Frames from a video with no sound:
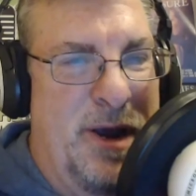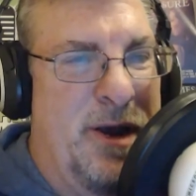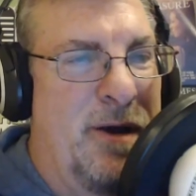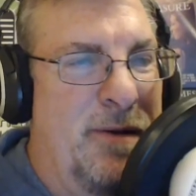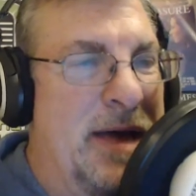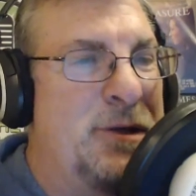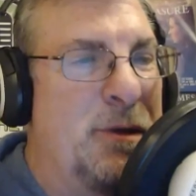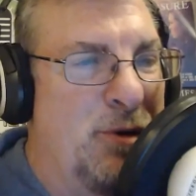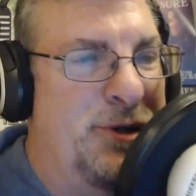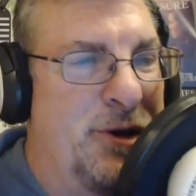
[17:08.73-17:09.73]
go. As so
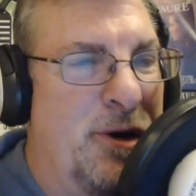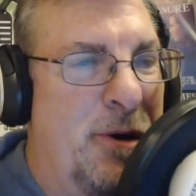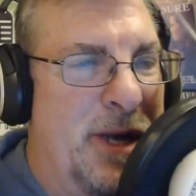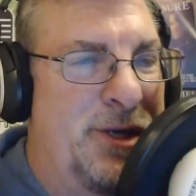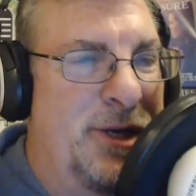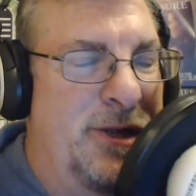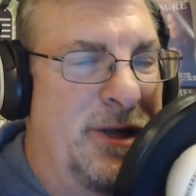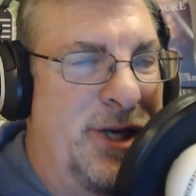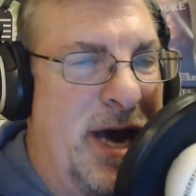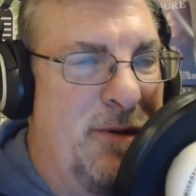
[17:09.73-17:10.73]
Bruce Zero mentioned in the
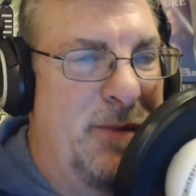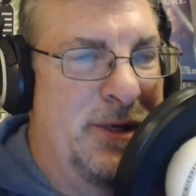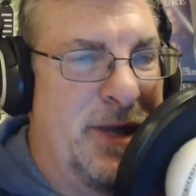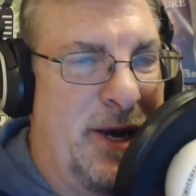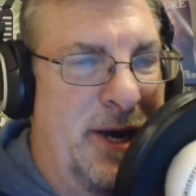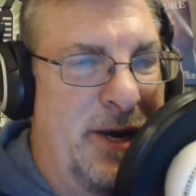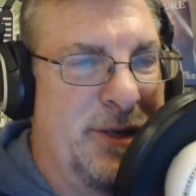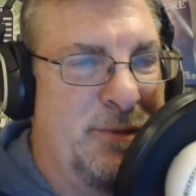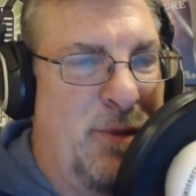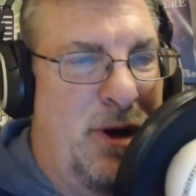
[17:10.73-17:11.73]
chat room, he's like, you need a
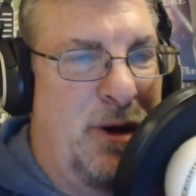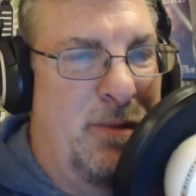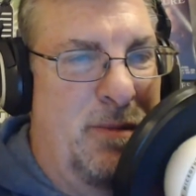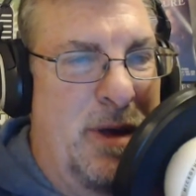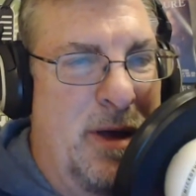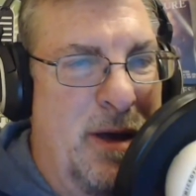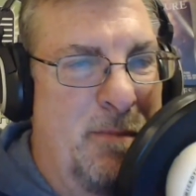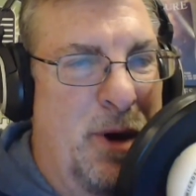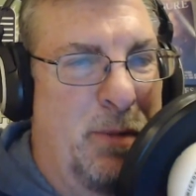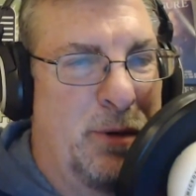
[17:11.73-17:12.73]
small
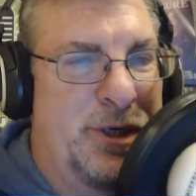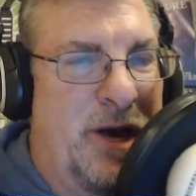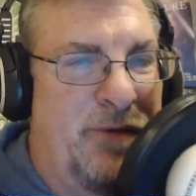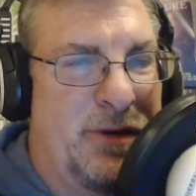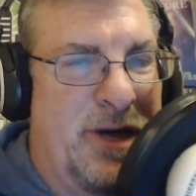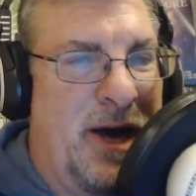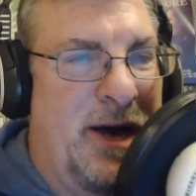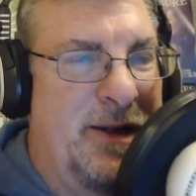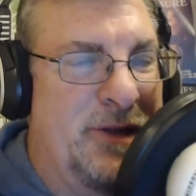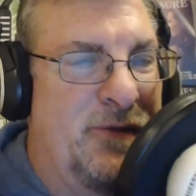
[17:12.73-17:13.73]
mobile shovel
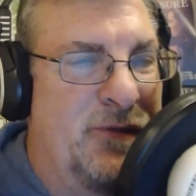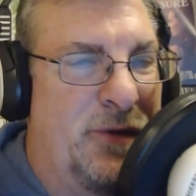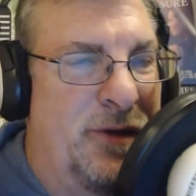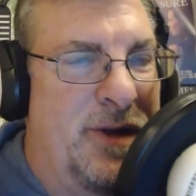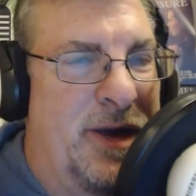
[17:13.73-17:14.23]
tot. That's good thinking.